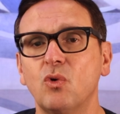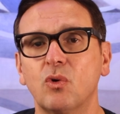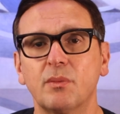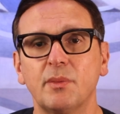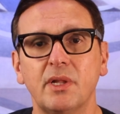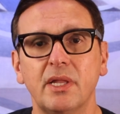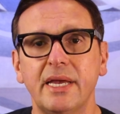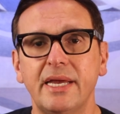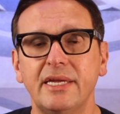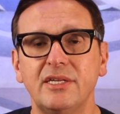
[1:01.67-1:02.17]

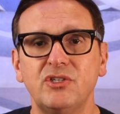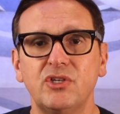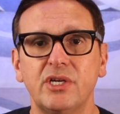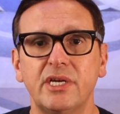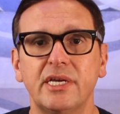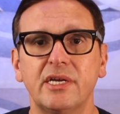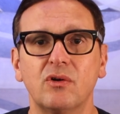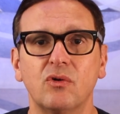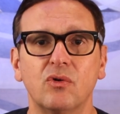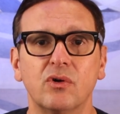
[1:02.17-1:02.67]
normal
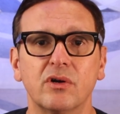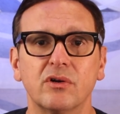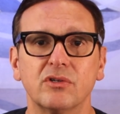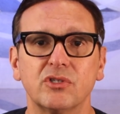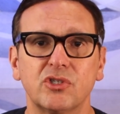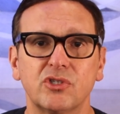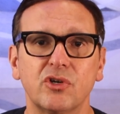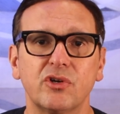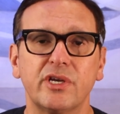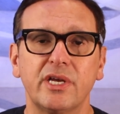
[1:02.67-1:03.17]
aging or
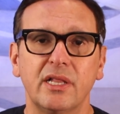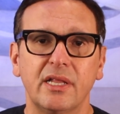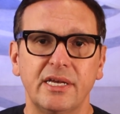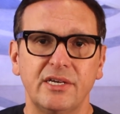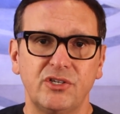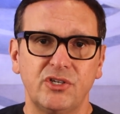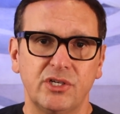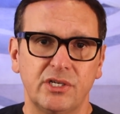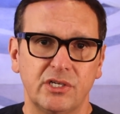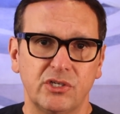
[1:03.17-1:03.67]

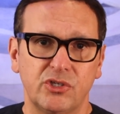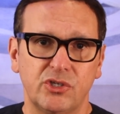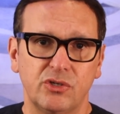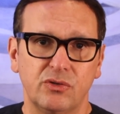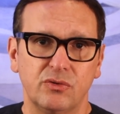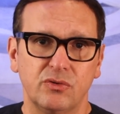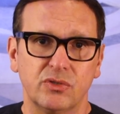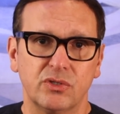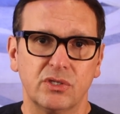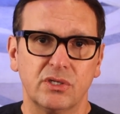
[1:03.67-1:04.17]
circulation
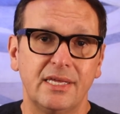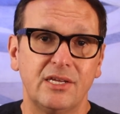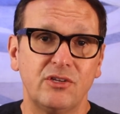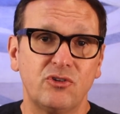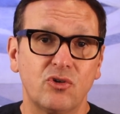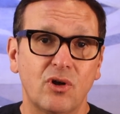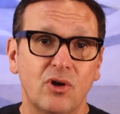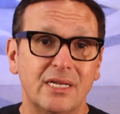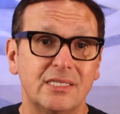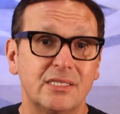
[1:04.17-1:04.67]
issues. They
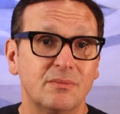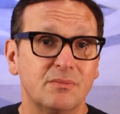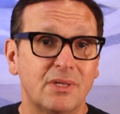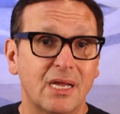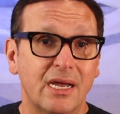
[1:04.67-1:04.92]
tried some